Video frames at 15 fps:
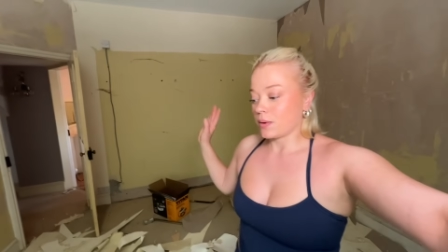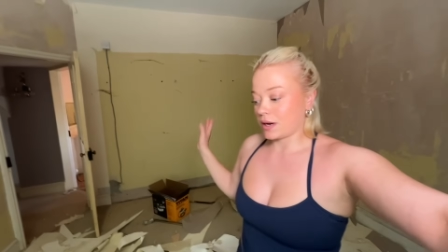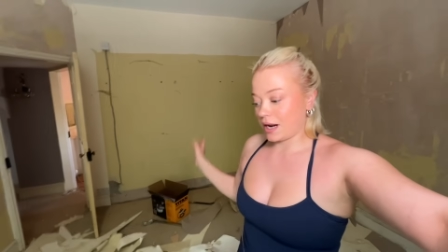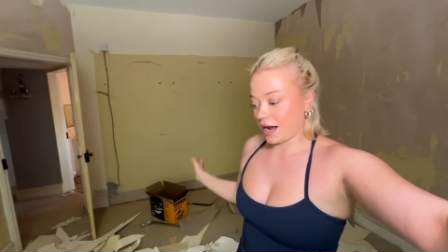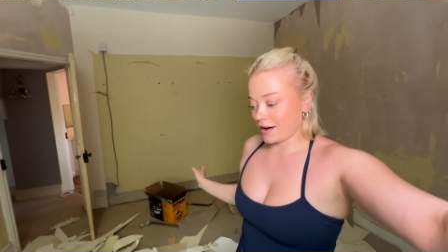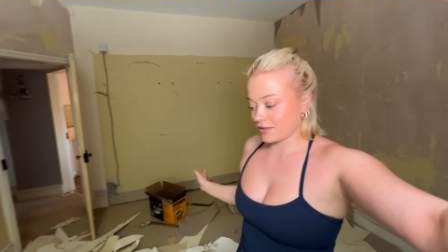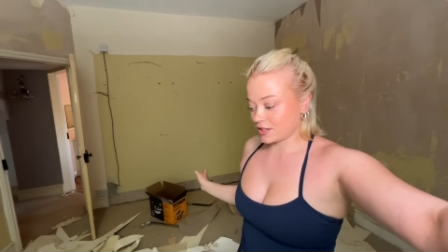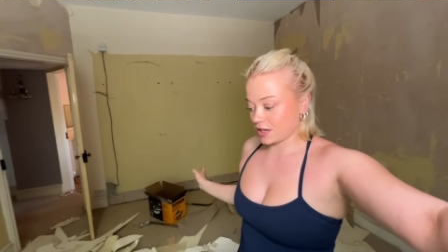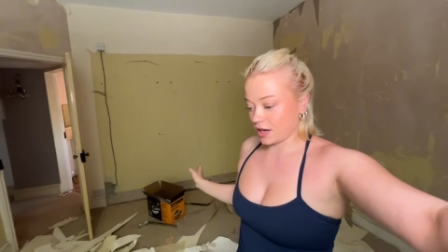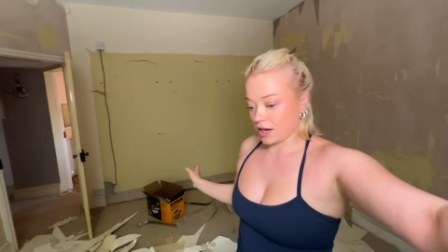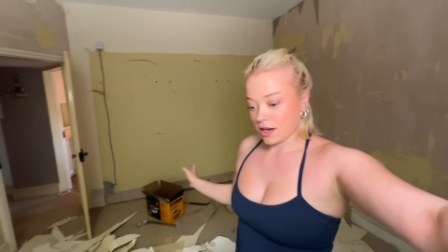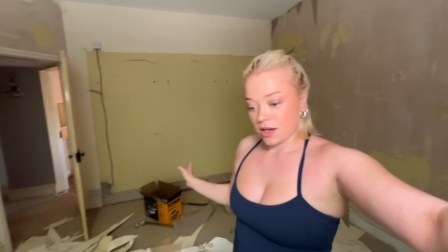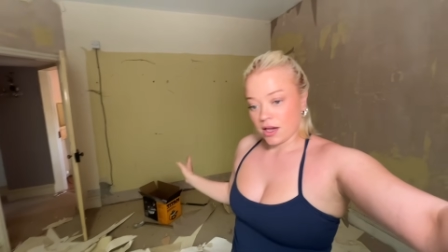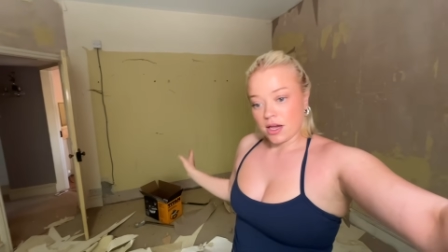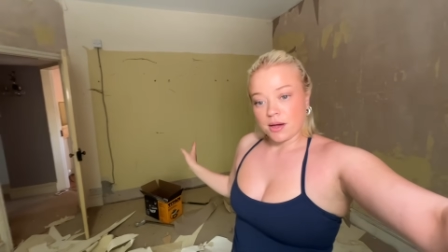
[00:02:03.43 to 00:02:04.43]
going to have to
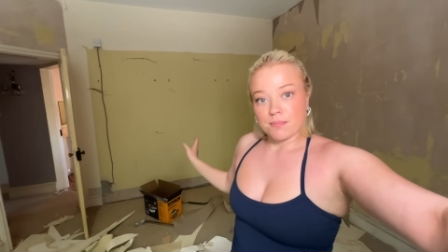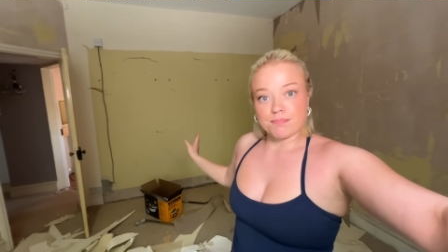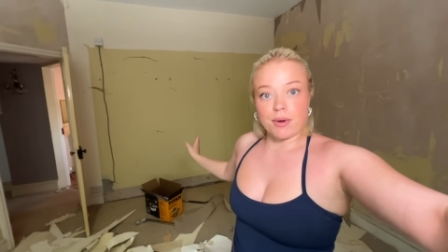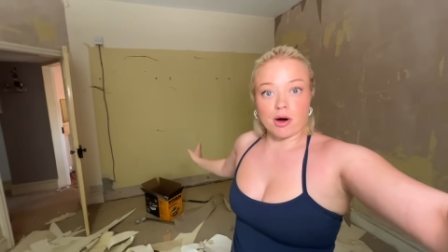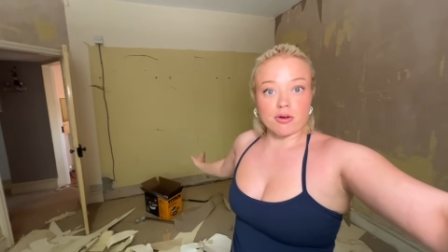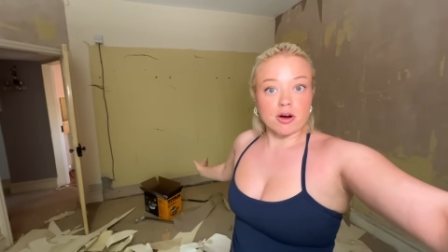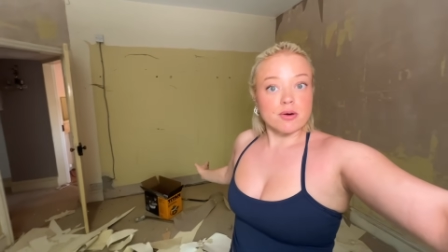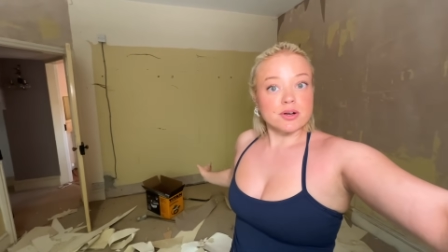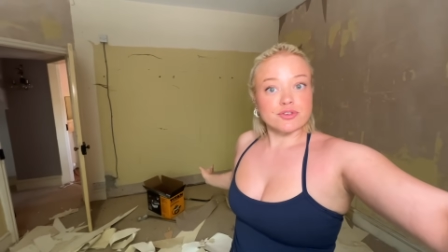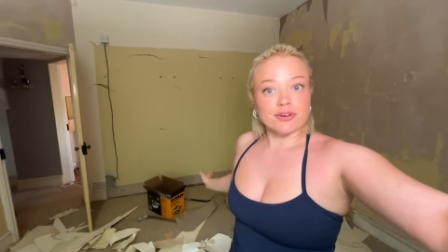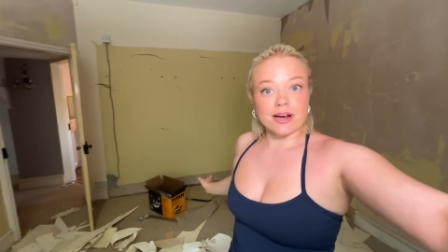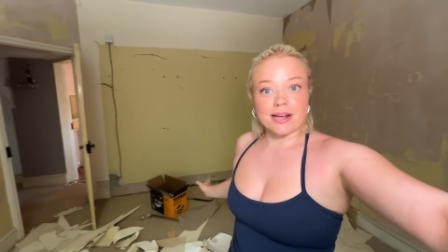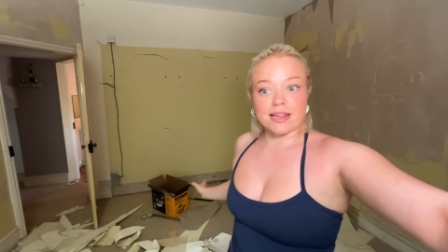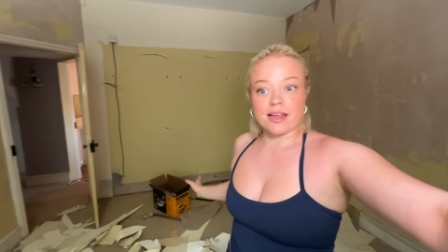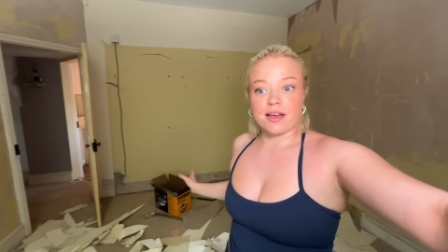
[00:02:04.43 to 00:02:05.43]
borrow a
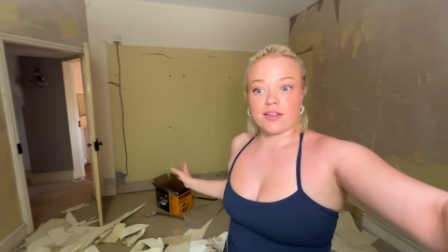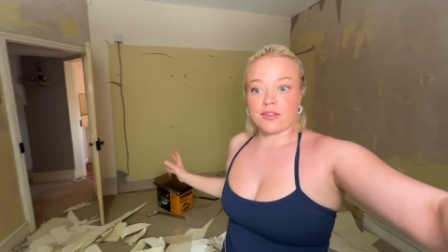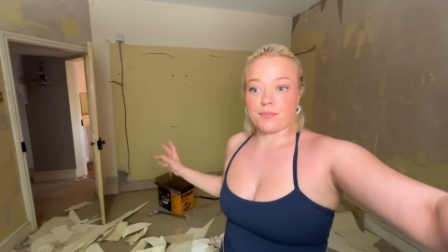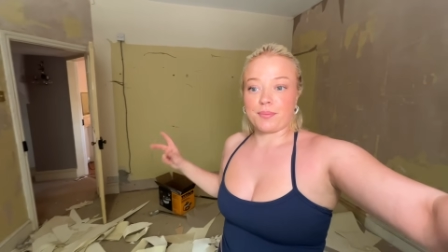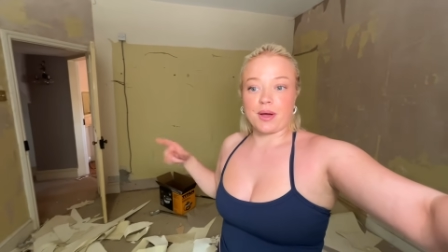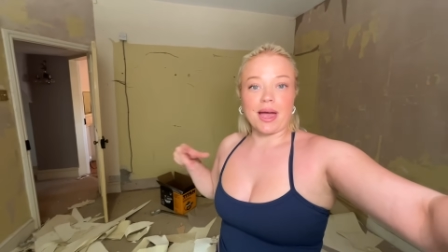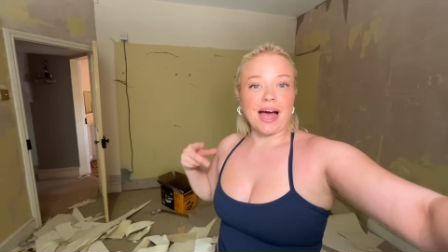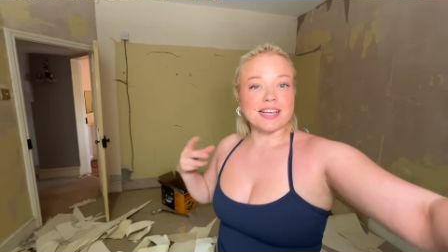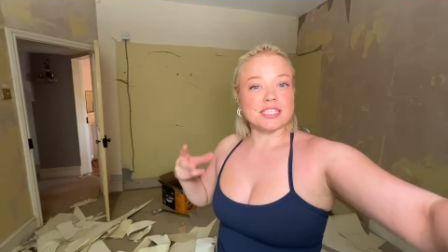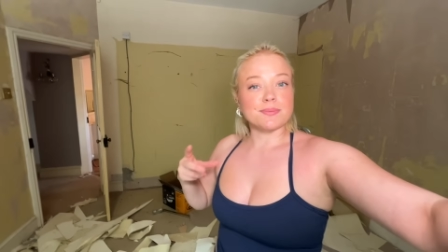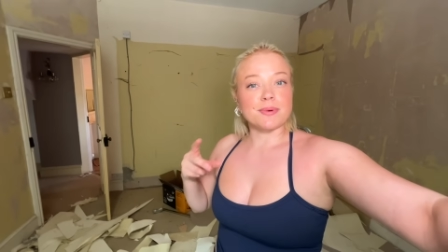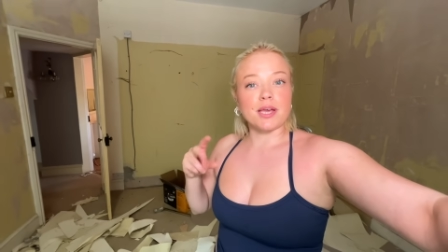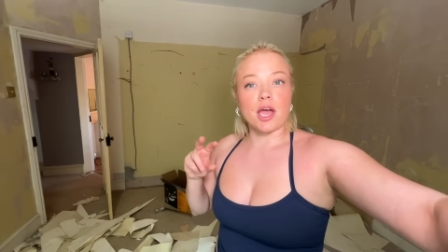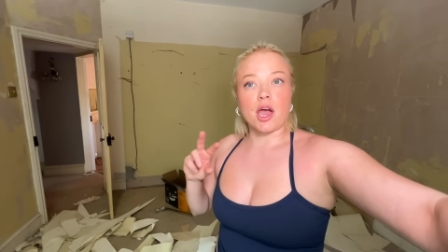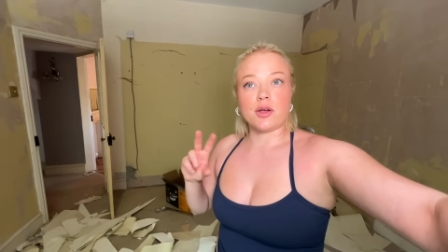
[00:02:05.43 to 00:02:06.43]
trailer, but it has to
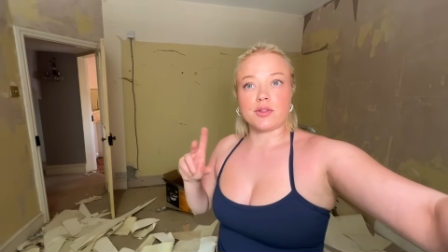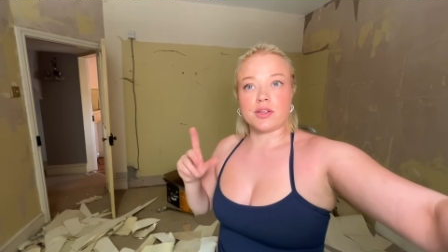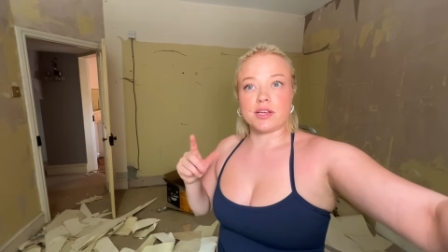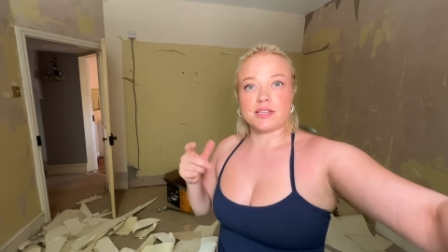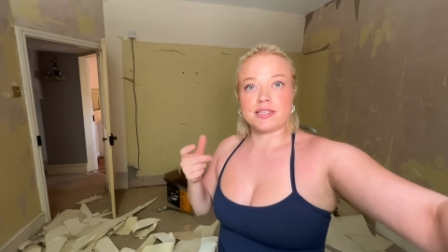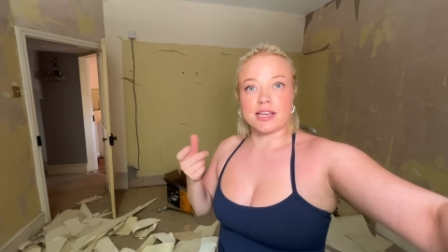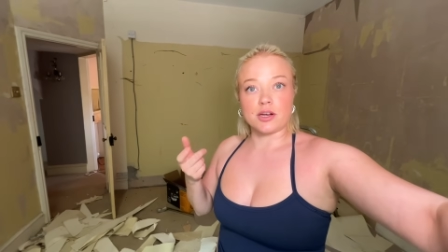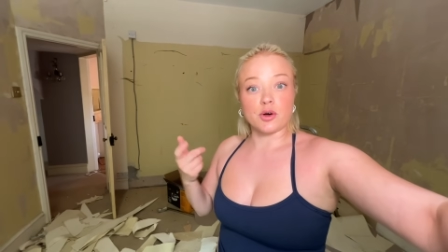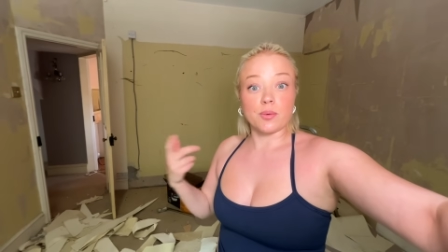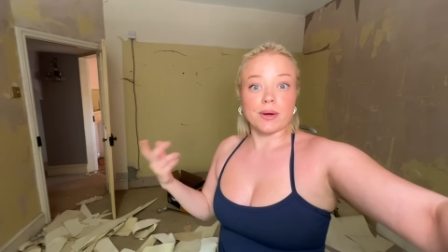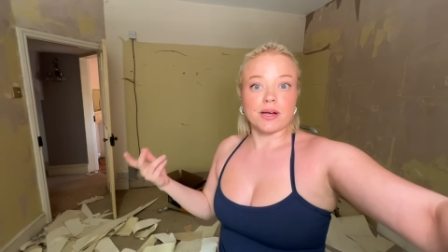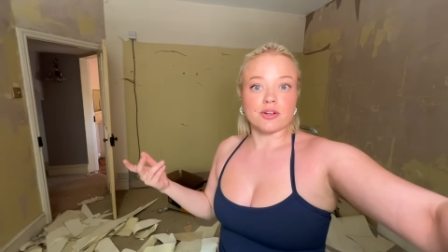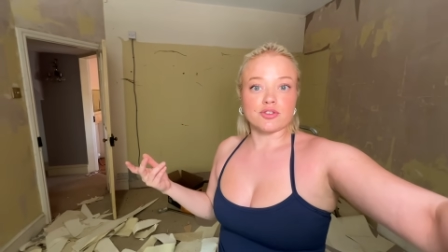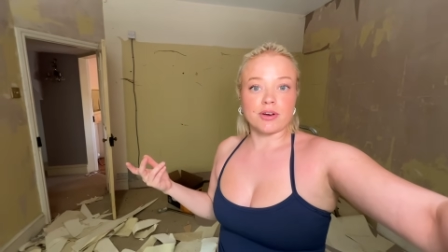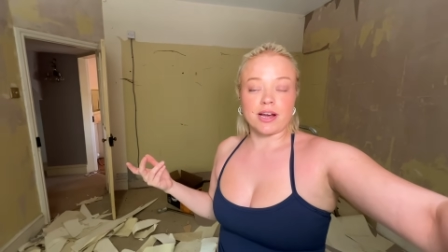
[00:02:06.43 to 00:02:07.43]
be only single
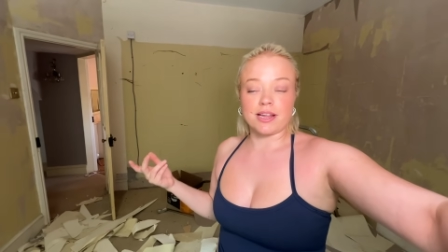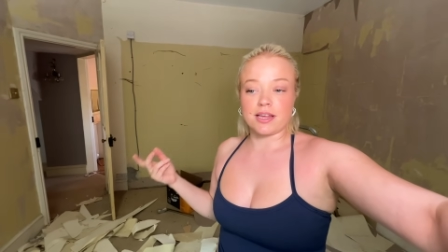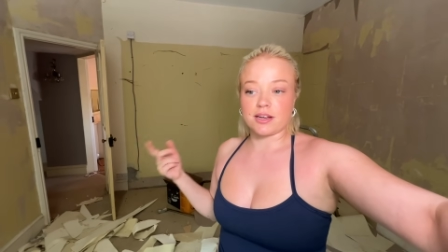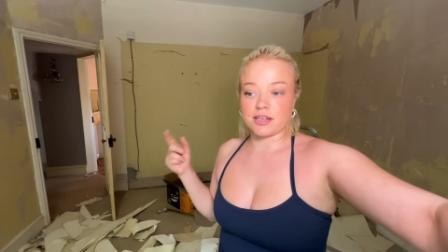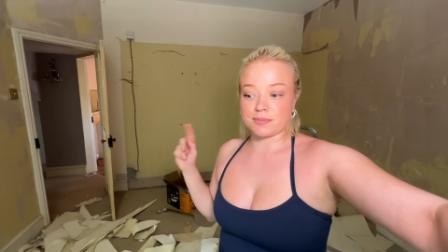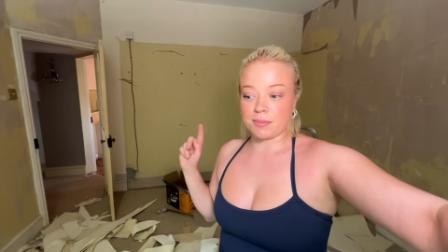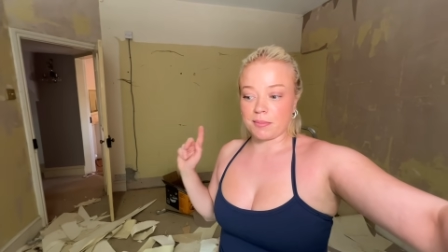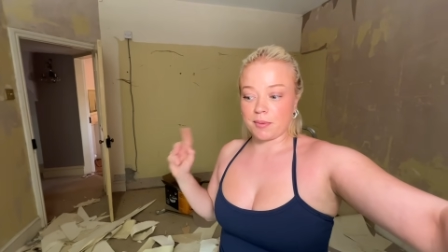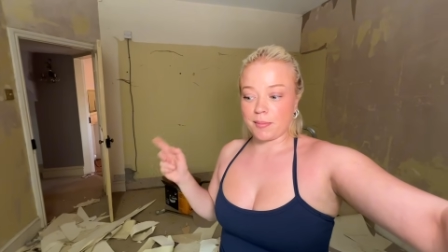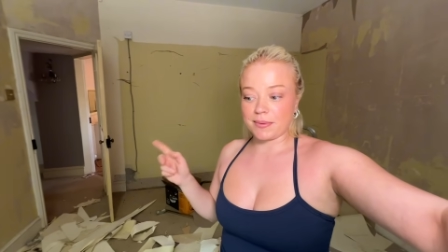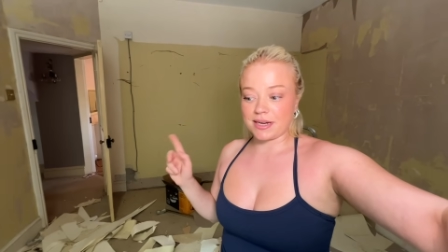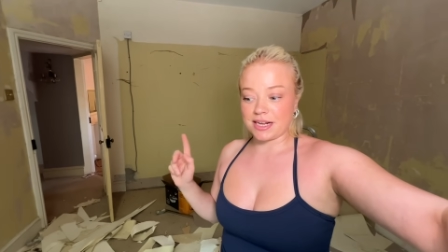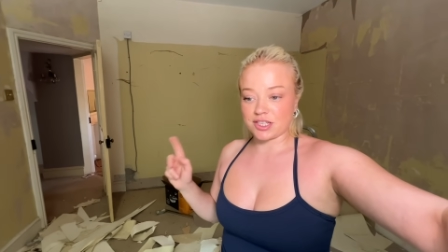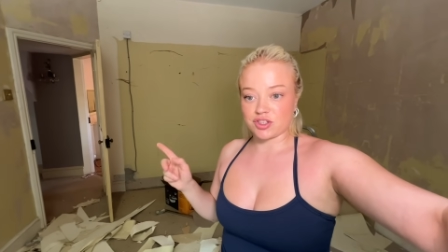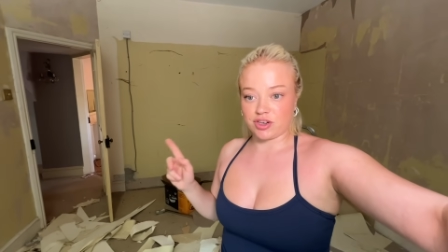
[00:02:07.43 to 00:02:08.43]
wheel trailer because my mum and
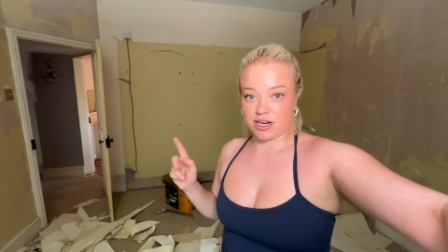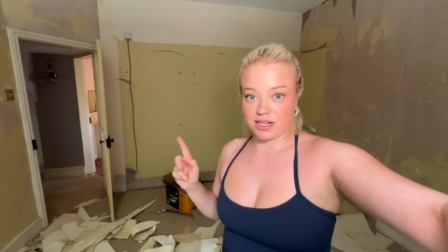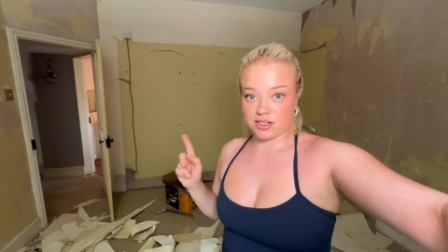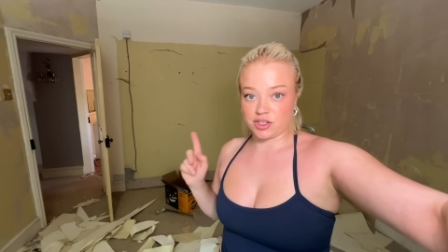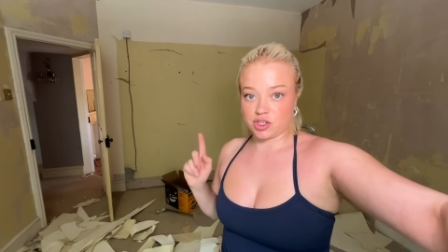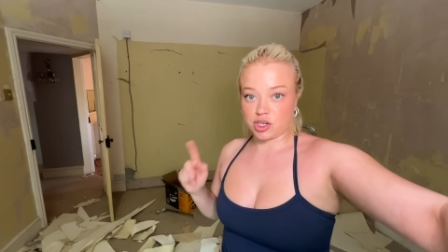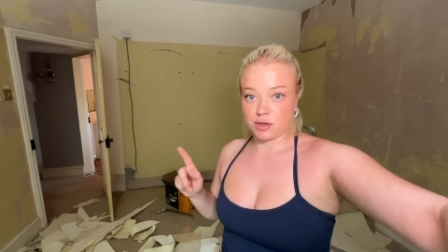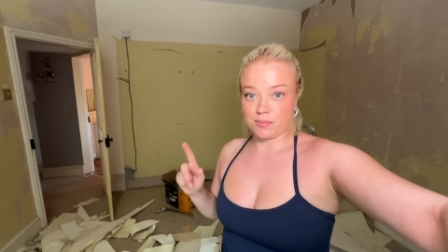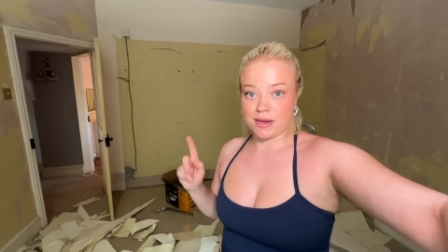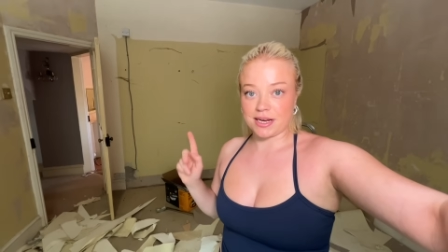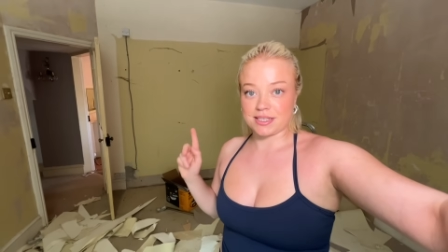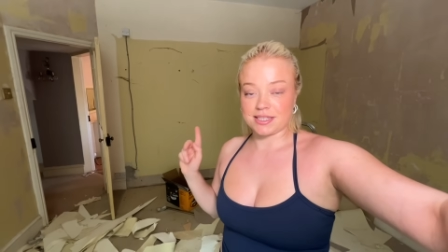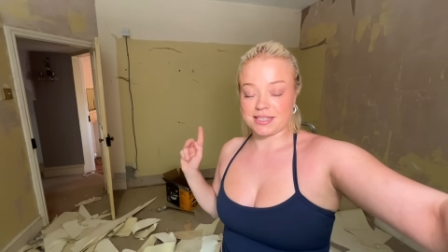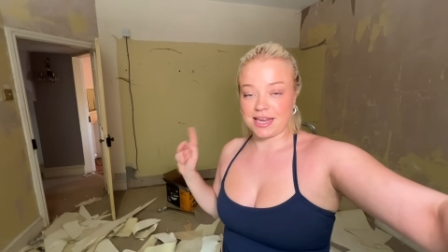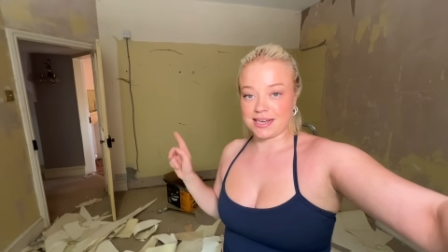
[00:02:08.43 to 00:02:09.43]
dad's trailer is too big
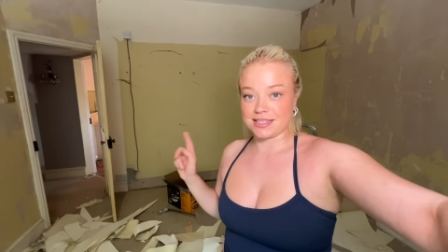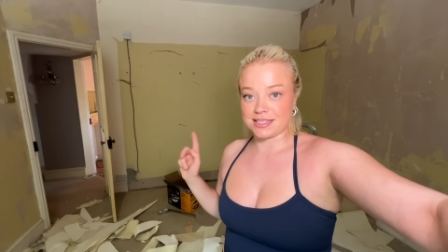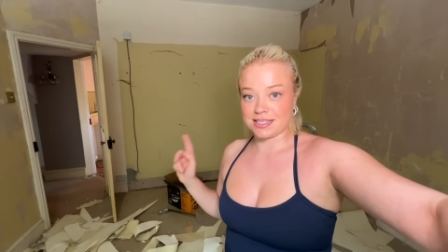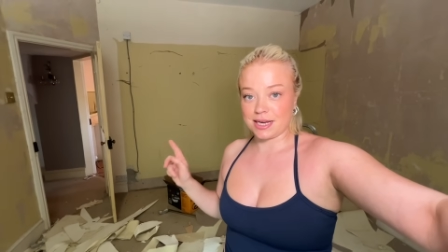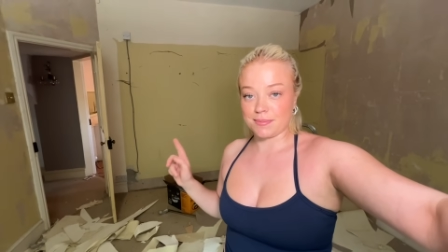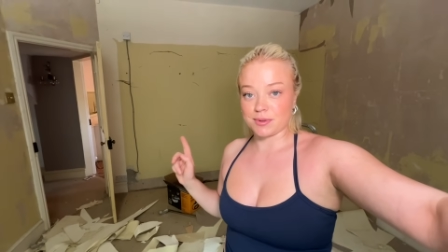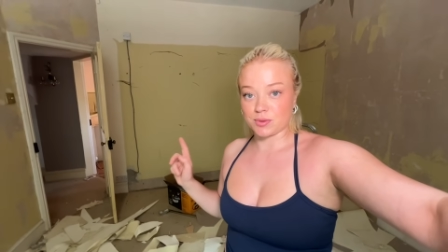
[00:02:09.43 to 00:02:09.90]
to take to the tip as